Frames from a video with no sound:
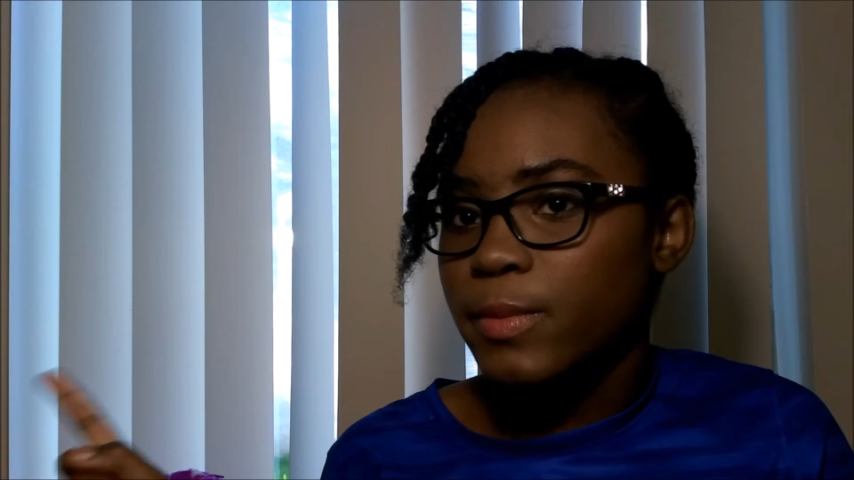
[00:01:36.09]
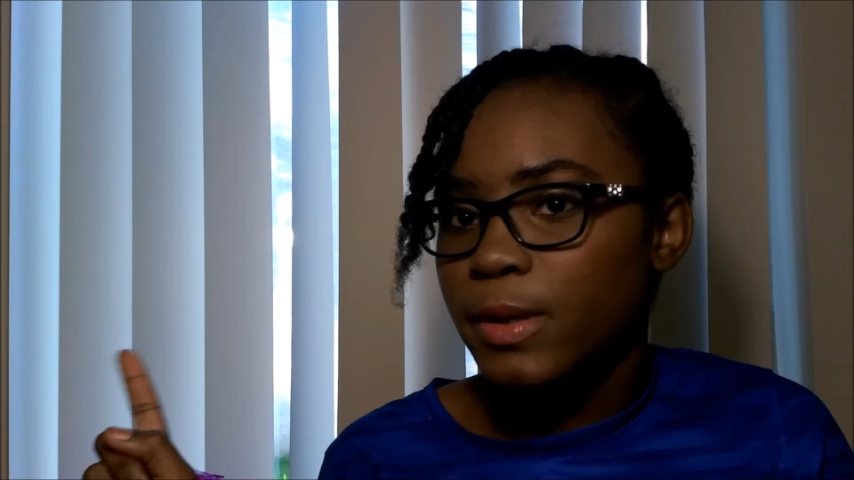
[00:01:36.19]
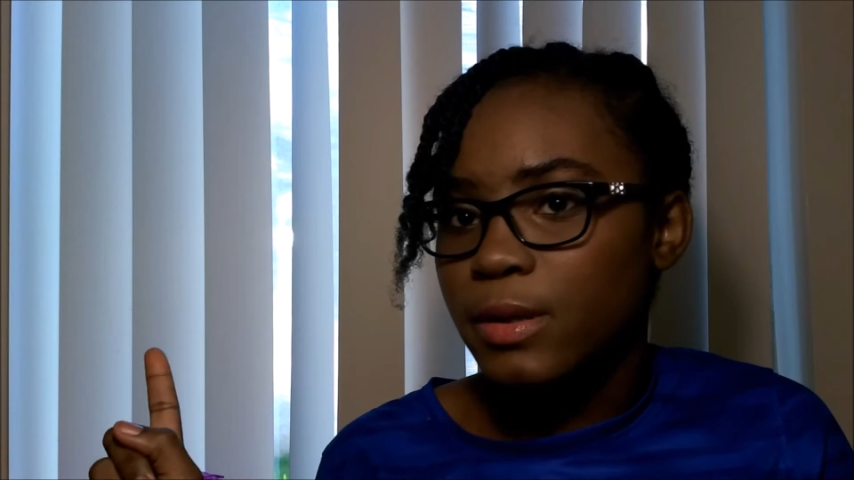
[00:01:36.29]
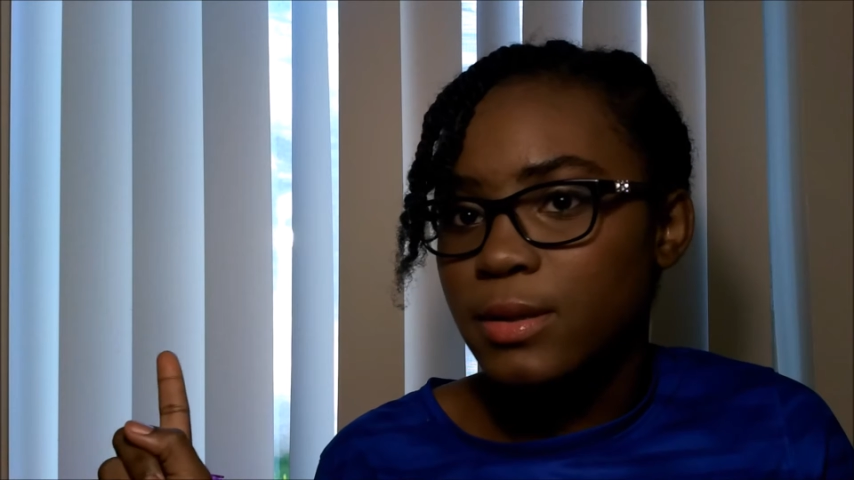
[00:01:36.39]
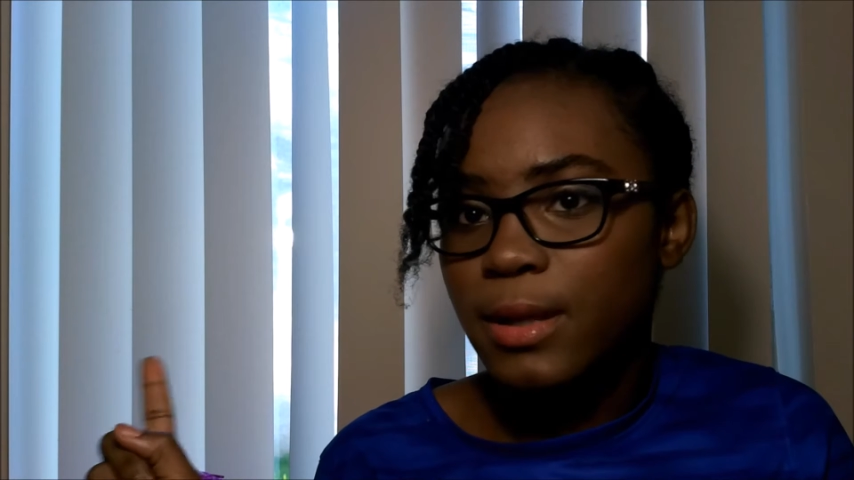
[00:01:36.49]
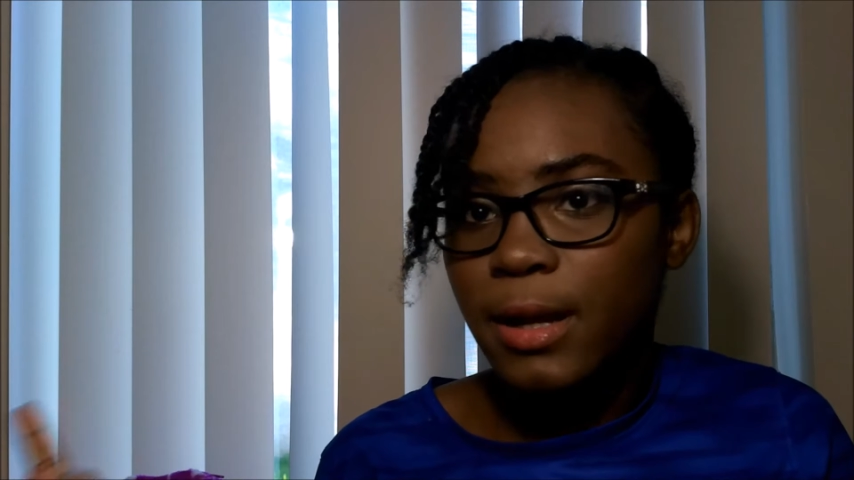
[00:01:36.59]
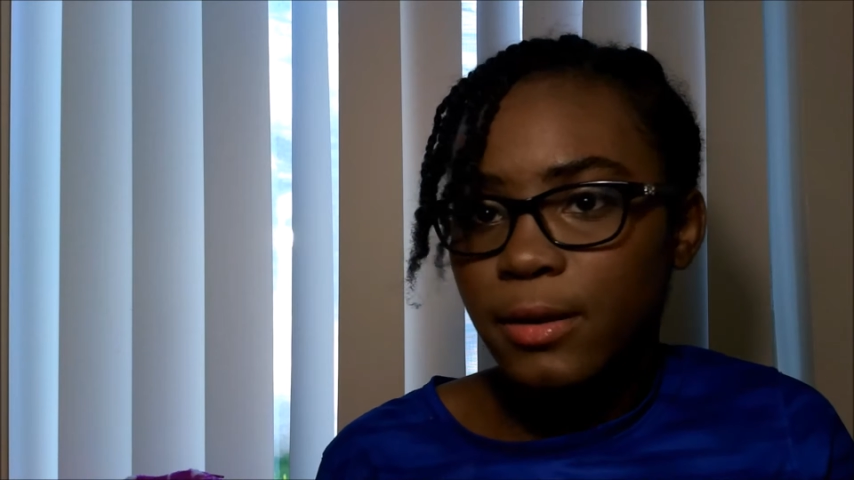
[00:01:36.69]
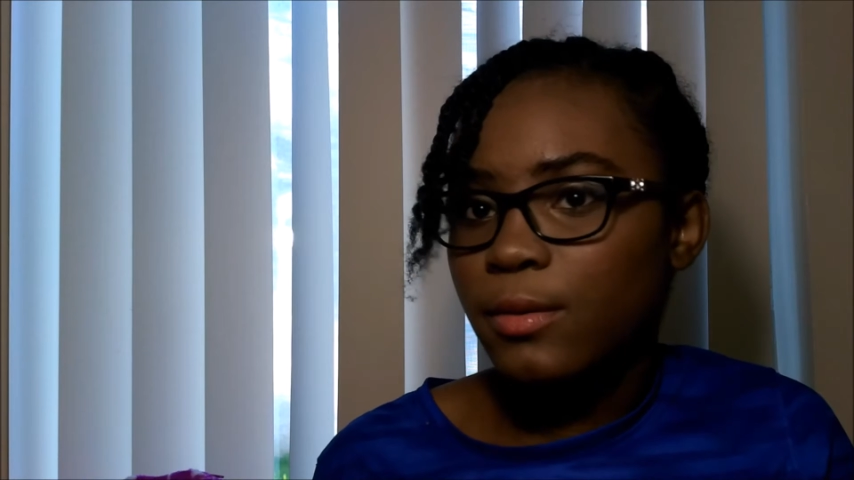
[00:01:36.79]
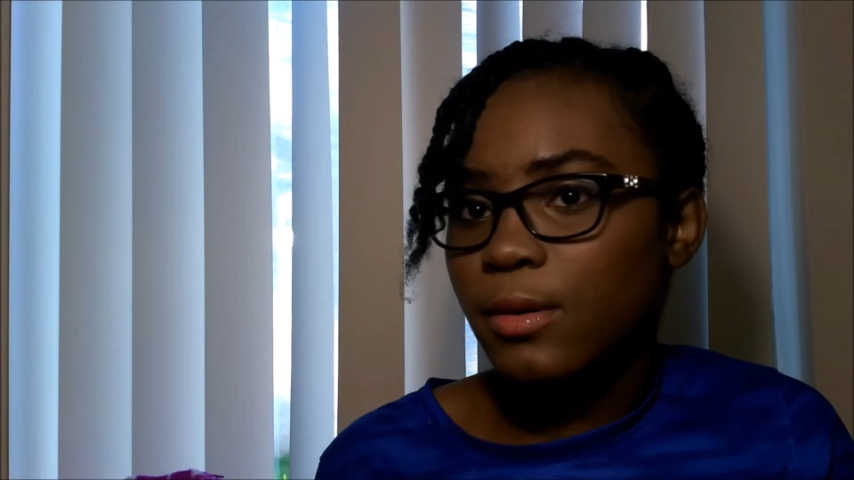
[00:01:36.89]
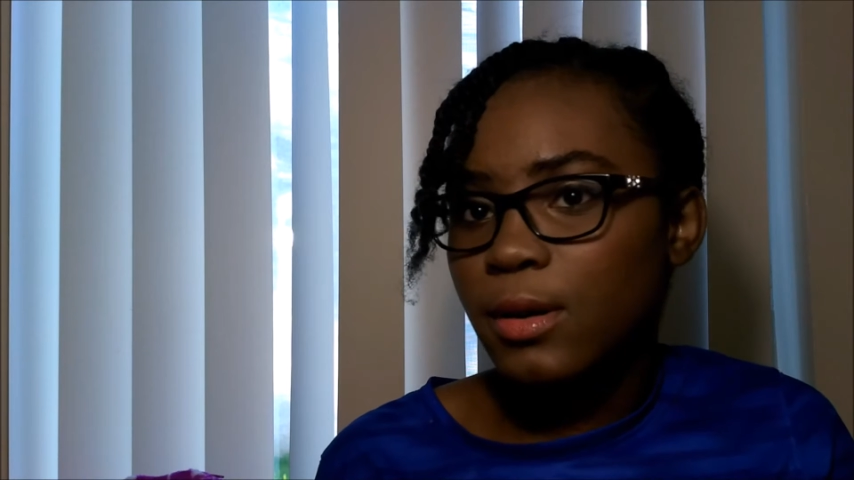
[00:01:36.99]
because I
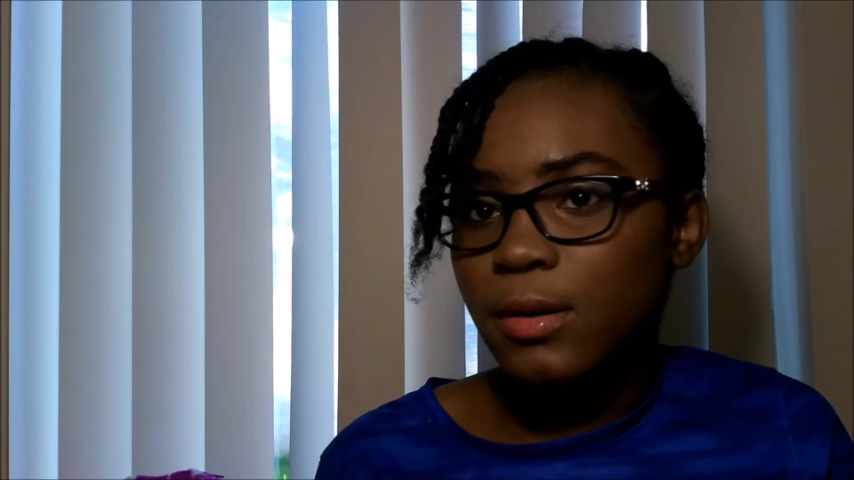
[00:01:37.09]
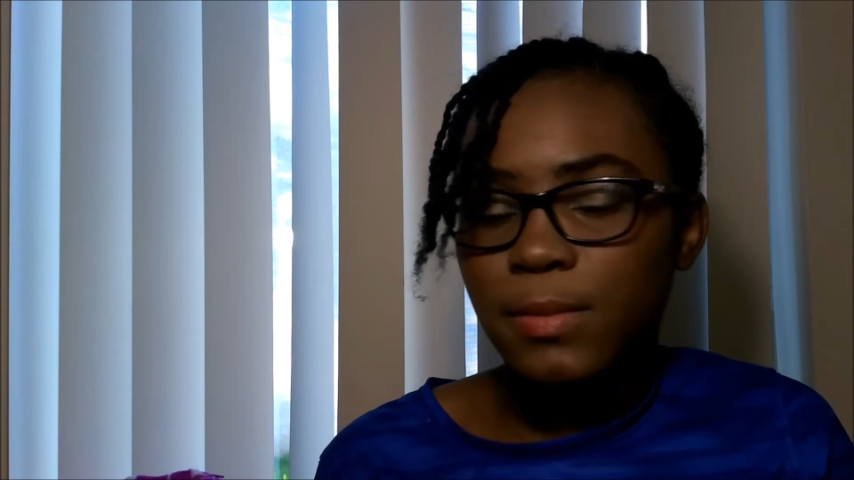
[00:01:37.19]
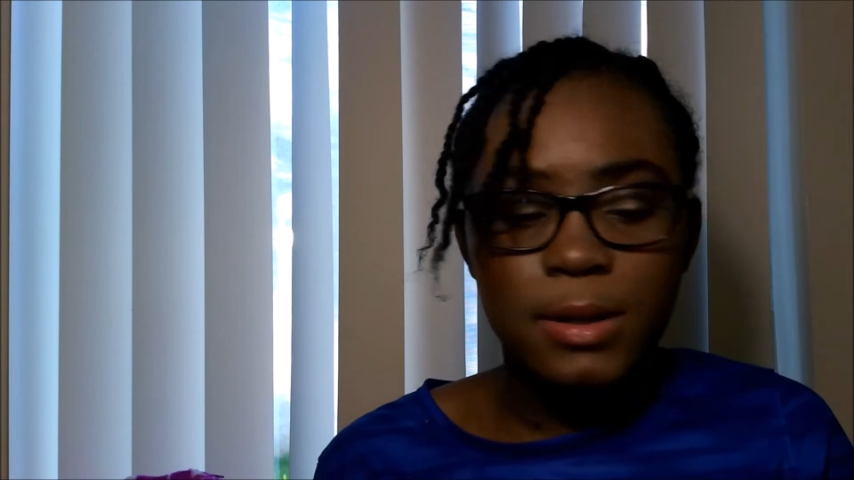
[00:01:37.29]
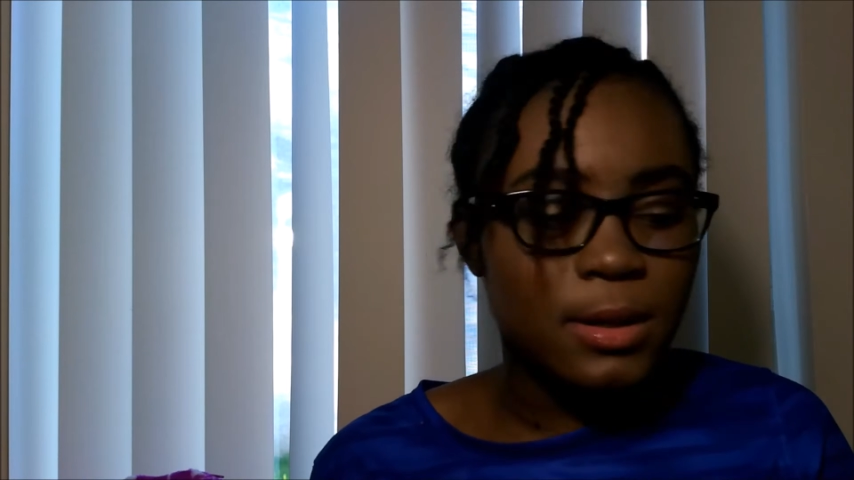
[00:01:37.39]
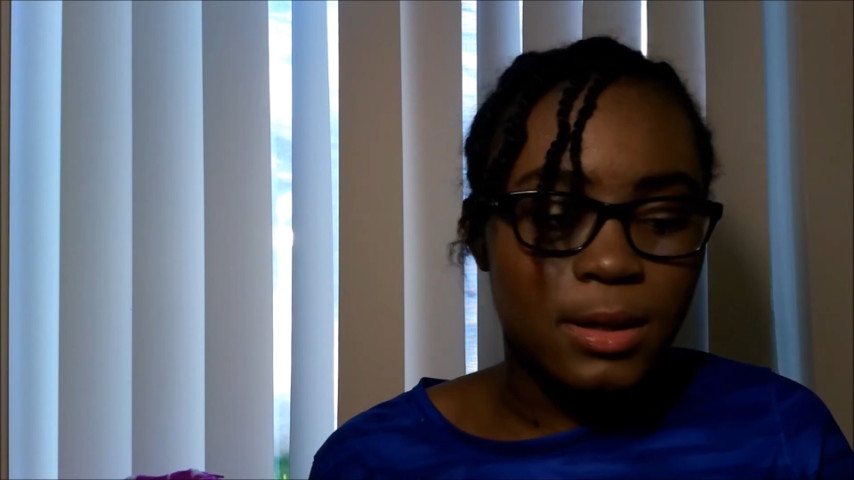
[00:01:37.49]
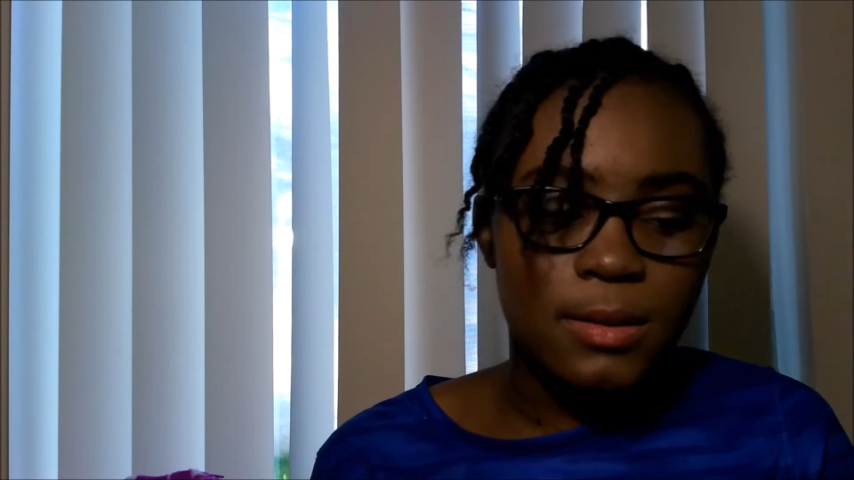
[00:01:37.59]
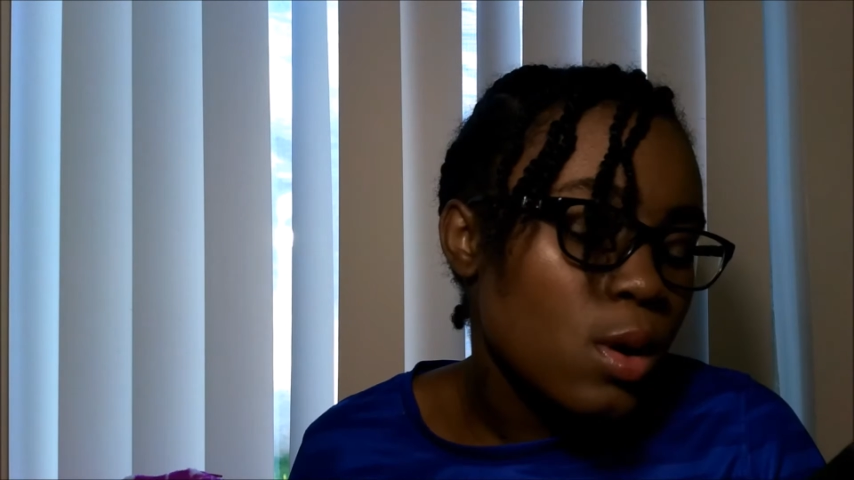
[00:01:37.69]
don't know how to play.